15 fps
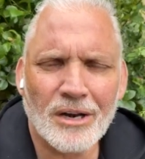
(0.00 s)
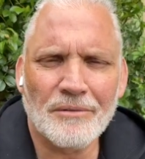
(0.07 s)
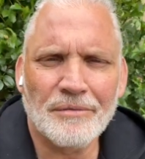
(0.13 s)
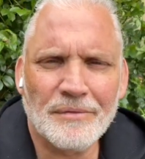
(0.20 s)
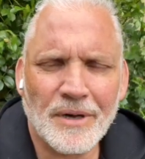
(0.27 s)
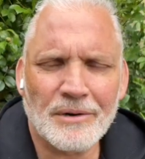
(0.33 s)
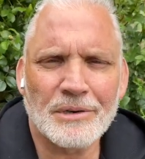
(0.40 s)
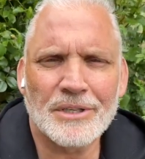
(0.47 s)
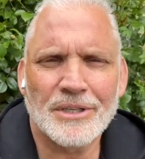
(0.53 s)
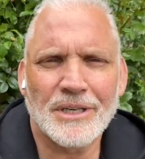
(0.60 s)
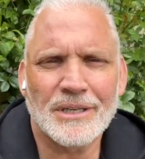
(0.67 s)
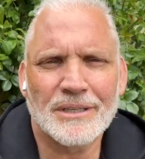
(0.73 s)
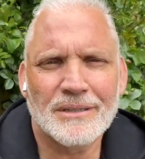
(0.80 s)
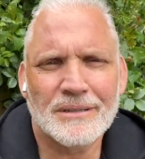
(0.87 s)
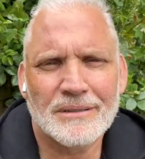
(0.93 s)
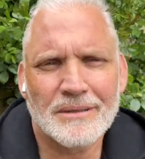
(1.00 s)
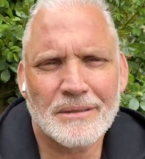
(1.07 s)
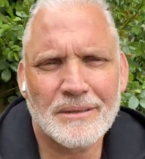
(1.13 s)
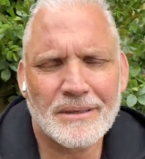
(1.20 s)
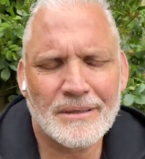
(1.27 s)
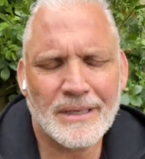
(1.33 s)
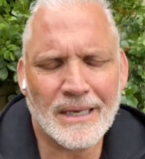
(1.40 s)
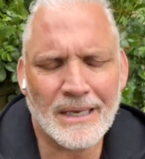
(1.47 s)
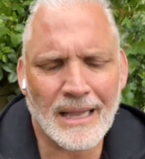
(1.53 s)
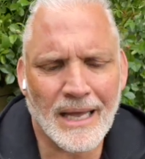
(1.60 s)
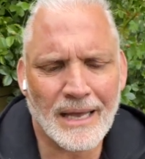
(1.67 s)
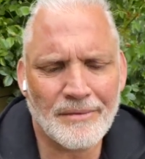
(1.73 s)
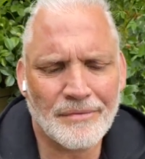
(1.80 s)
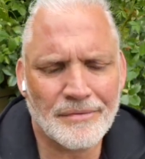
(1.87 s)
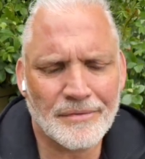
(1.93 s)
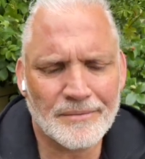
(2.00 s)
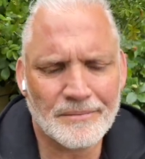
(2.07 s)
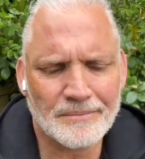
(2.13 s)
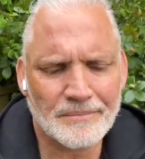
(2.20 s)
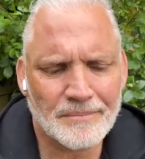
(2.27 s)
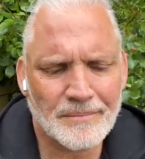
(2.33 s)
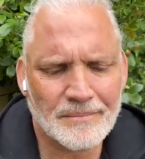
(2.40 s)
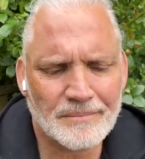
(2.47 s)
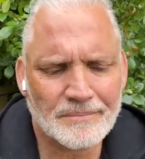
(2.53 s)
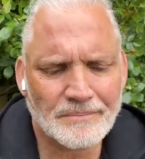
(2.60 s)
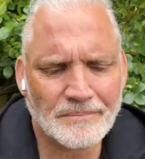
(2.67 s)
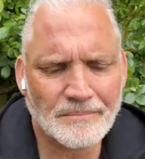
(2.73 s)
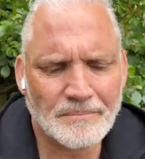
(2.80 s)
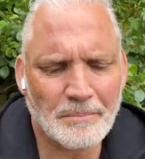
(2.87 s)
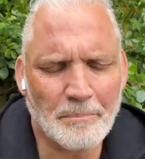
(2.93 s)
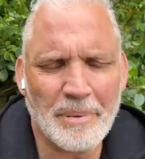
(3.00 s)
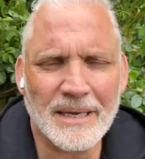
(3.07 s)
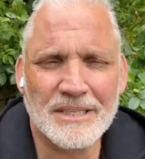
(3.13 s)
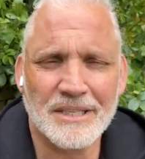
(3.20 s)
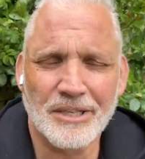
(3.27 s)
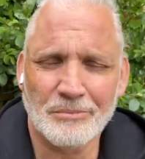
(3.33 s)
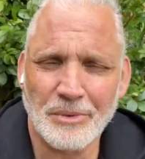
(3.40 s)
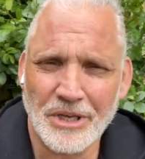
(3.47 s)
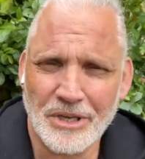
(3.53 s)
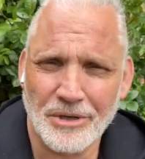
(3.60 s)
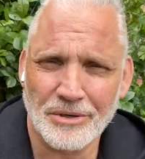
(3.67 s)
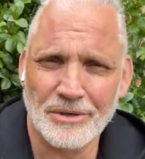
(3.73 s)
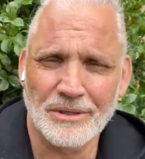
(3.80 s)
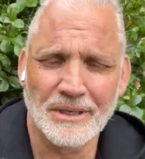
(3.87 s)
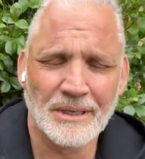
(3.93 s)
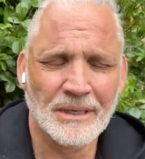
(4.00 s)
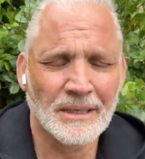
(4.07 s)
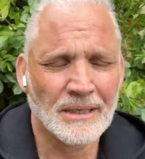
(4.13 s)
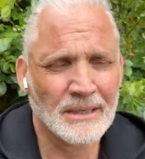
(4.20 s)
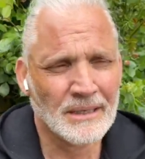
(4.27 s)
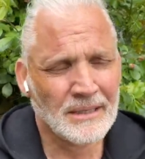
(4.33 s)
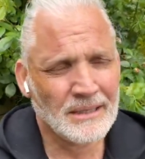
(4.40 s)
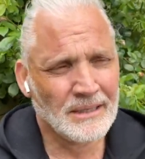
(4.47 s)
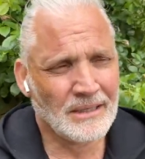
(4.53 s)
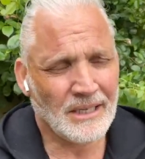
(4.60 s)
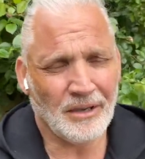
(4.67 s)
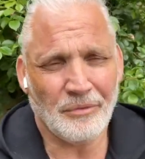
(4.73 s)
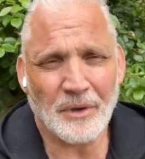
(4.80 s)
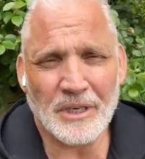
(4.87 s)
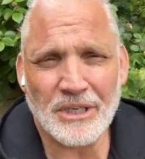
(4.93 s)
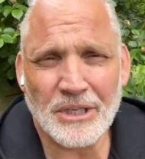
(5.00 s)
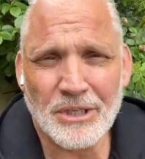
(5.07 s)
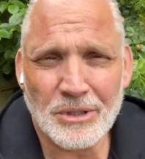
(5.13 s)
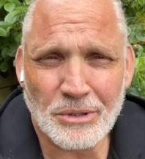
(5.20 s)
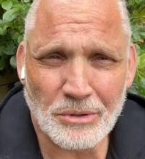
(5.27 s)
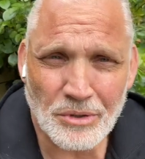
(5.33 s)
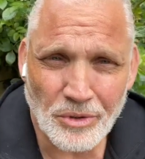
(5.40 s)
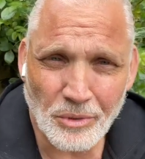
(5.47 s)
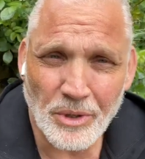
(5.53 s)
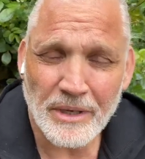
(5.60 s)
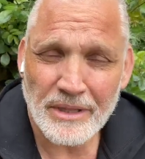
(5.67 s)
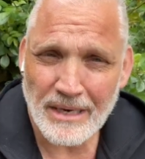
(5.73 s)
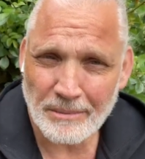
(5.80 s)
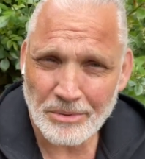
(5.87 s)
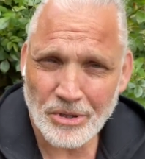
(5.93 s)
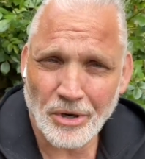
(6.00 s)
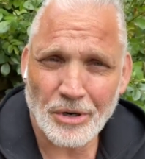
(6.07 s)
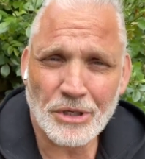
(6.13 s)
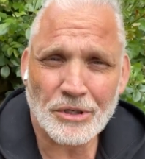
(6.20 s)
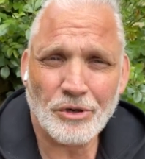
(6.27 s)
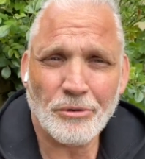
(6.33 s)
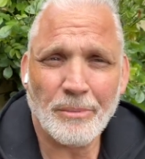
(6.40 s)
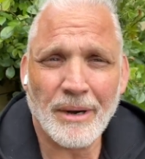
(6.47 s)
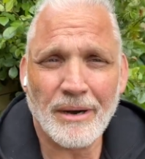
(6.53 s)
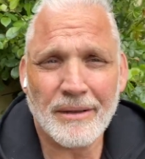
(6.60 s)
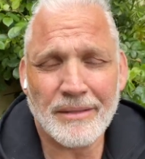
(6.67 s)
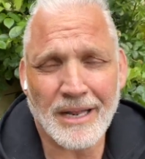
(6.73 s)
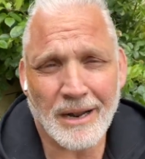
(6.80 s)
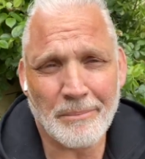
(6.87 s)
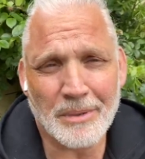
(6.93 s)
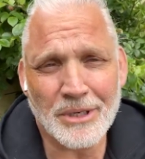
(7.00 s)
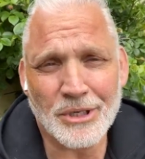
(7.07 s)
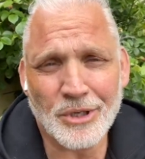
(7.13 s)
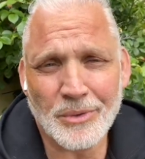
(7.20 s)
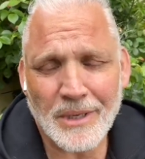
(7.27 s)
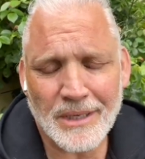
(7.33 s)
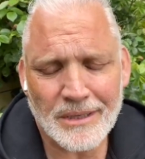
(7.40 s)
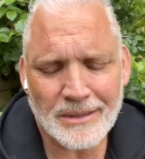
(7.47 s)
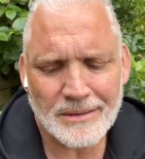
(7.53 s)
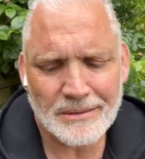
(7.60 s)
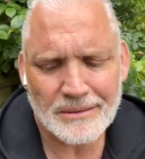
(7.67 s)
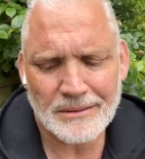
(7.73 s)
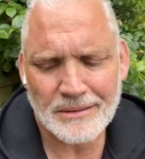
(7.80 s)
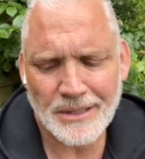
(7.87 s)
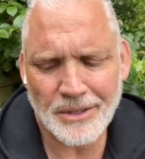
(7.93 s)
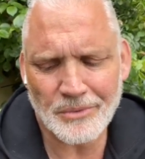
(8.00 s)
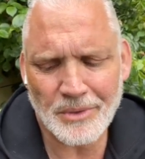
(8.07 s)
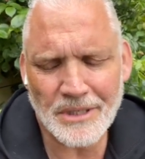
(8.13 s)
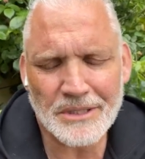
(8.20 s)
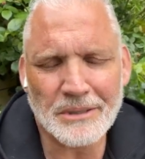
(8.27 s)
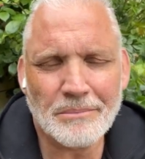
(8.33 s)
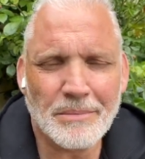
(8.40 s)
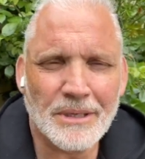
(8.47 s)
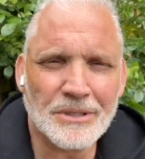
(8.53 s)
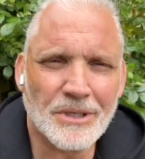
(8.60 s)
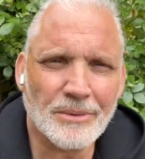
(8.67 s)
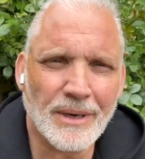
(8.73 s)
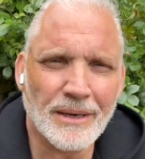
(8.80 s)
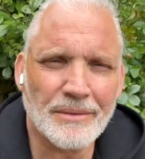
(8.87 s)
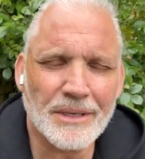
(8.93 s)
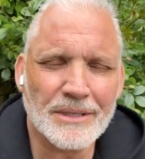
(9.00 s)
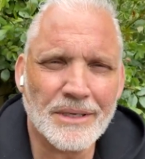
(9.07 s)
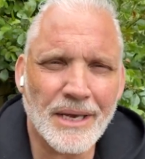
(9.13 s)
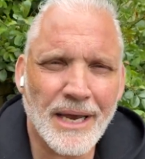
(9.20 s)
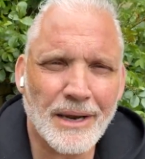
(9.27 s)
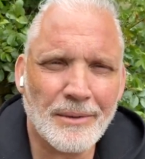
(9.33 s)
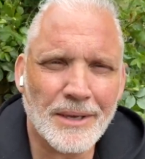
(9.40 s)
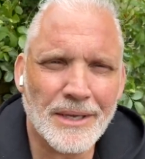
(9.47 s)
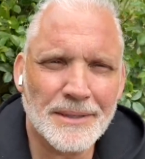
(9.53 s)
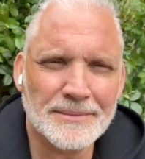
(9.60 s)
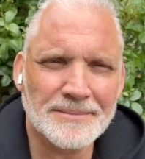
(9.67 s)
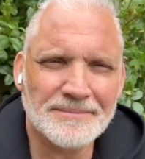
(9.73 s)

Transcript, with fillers: and flourishing in life better than we could if we didn't do the work that I'm talking to you about that I've been doing in recent months around this area.